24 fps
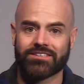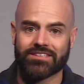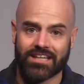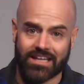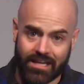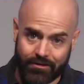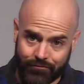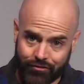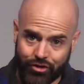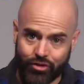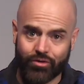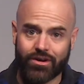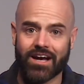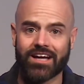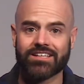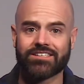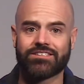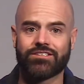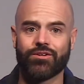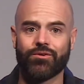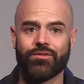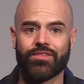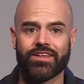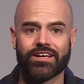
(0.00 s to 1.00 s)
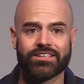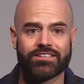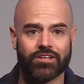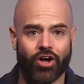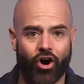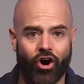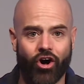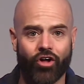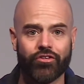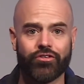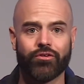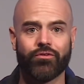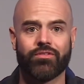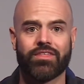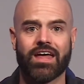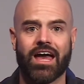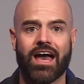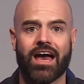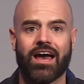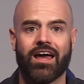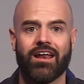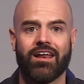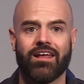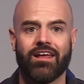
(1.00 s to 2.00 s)
Like, if you guys do this, I'll do
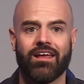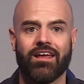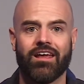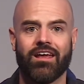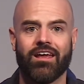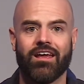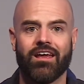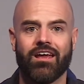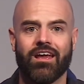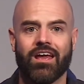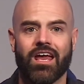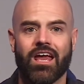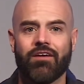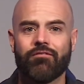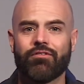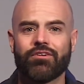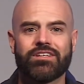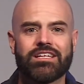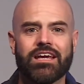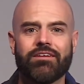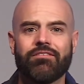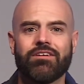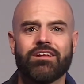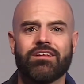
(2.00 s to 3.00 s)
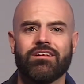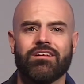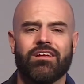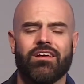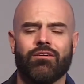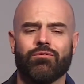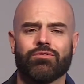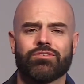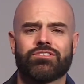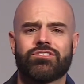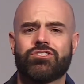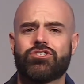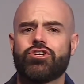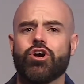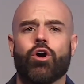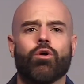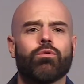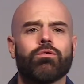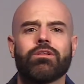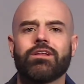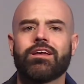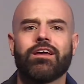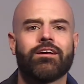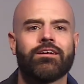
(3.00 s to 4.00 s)
that. And for David, it was
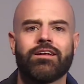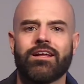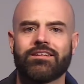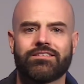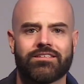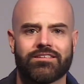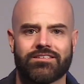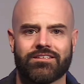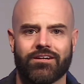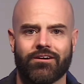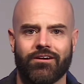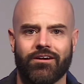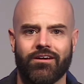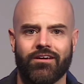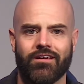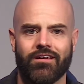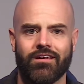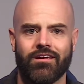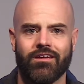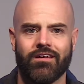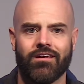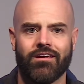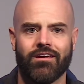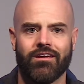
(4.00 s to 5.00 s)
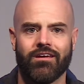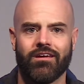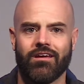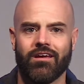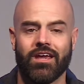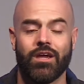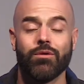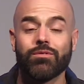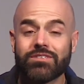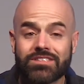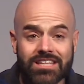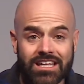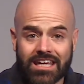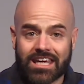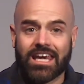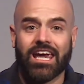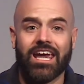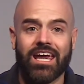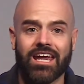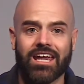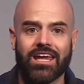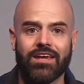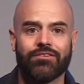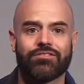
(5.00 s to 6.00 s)
totally unnecessary. He was the
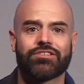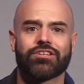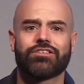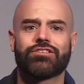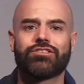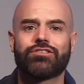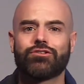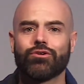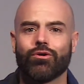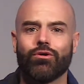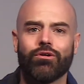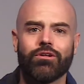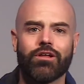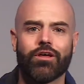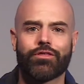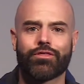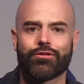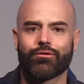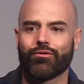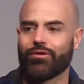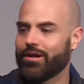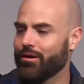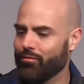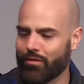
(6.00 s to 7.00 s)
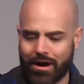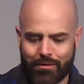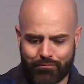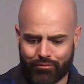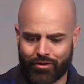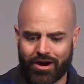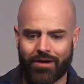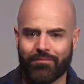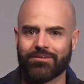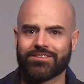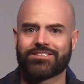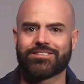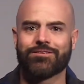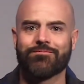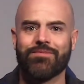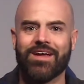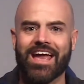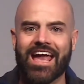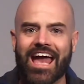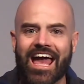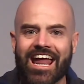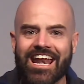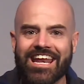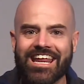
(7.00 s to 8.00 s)
king. He's the sole authority. Why promise them
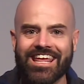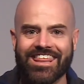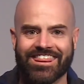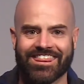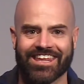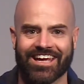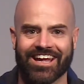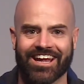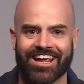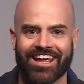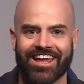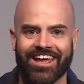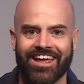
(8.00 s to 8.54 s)
anything?